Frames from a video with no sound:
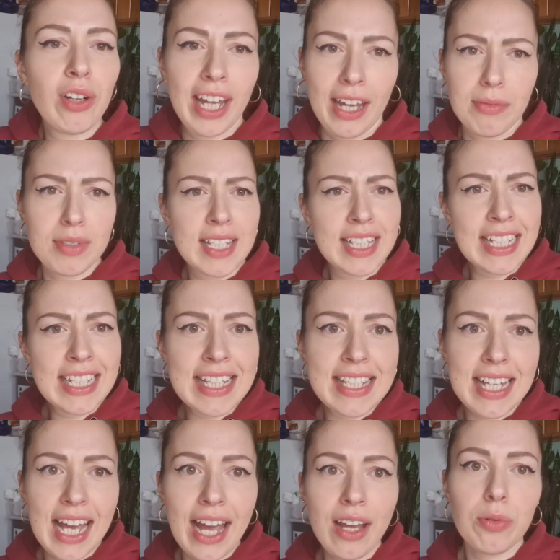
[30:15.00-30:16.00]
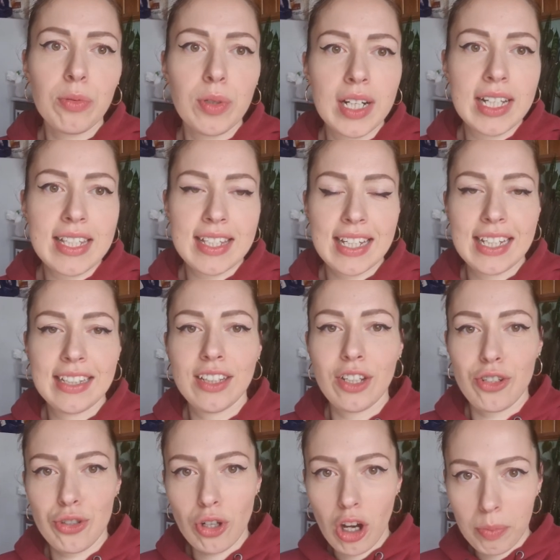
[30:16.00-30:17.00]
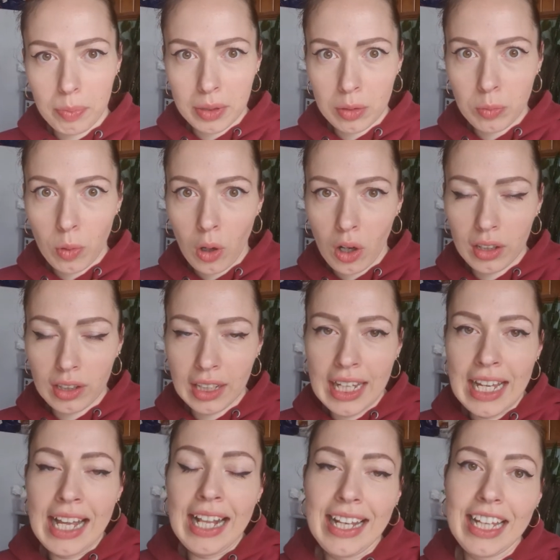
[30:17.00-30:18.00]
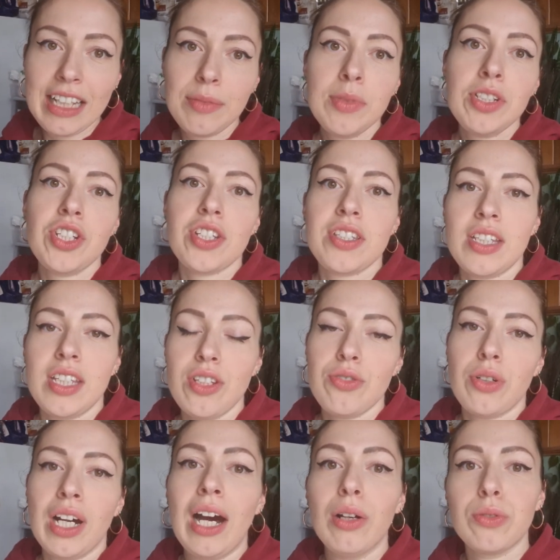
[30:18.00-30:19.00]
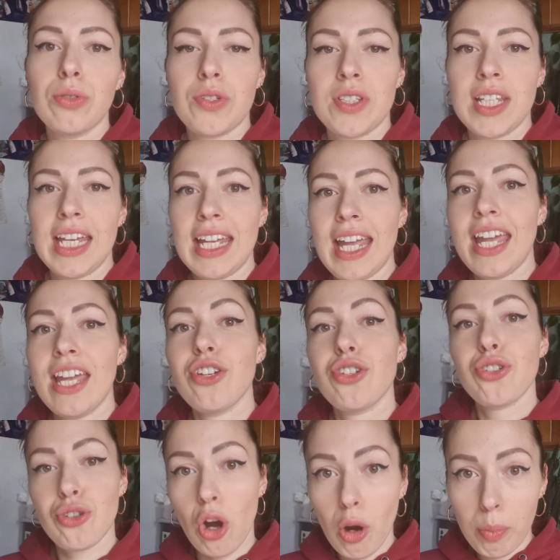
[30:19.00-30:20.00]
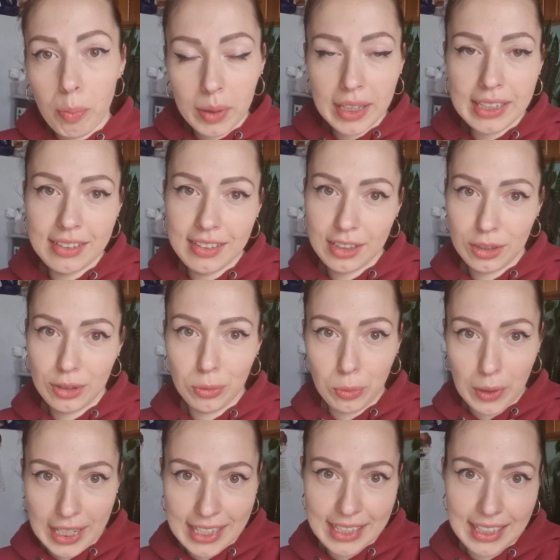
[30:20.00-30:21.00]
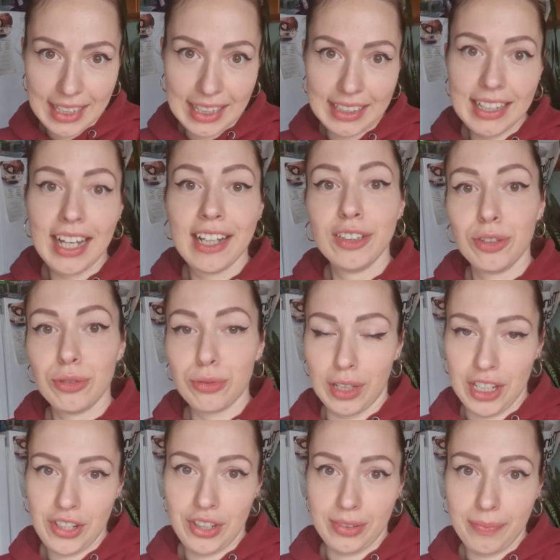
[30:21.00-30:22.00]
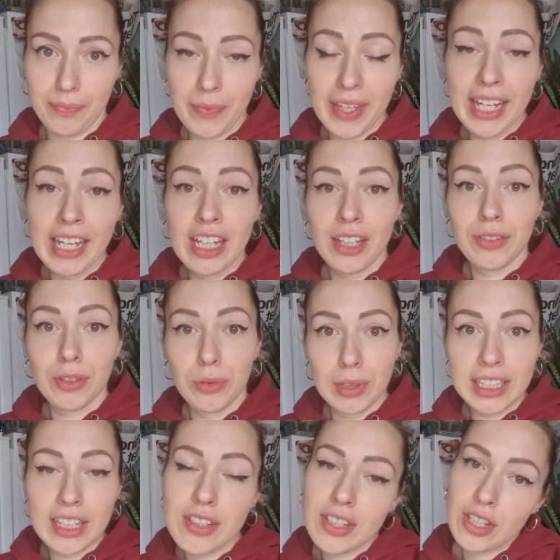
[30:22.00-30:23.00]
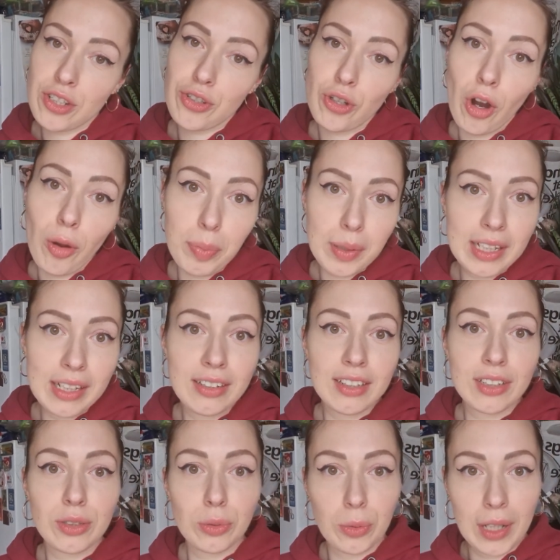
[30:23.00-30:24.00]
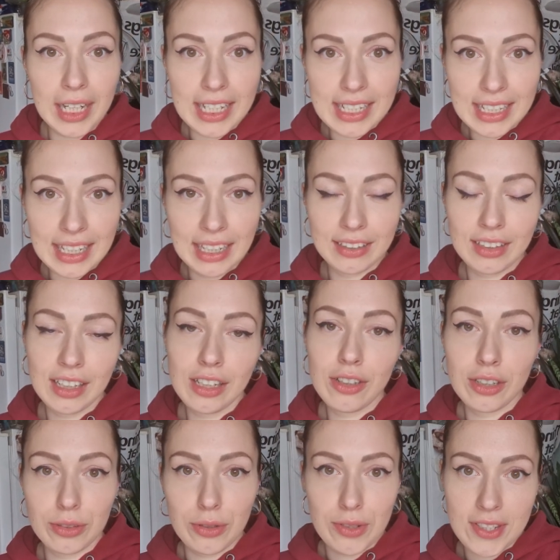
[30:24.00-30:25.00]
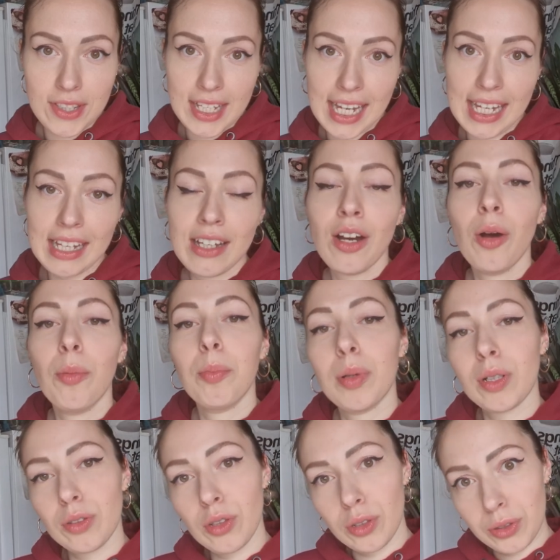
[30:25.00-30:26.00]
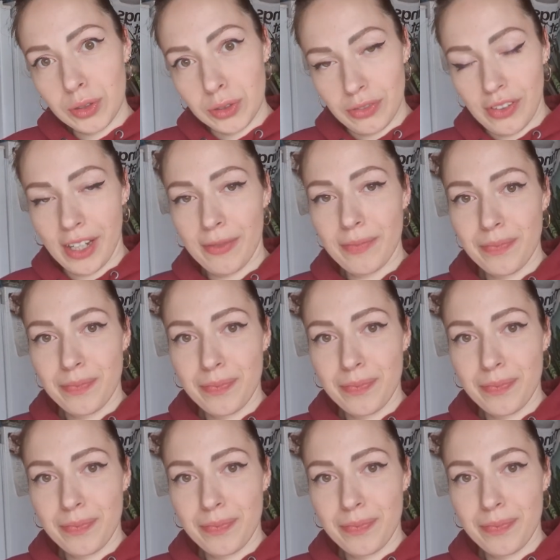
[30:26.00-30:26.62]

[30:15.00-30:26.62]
okay, since I was in a shopping mall, let me just teach you how to say a shop in Lithuanian and in Russian. If you want to say shop in Lithuanian, you need to say parduotuvė.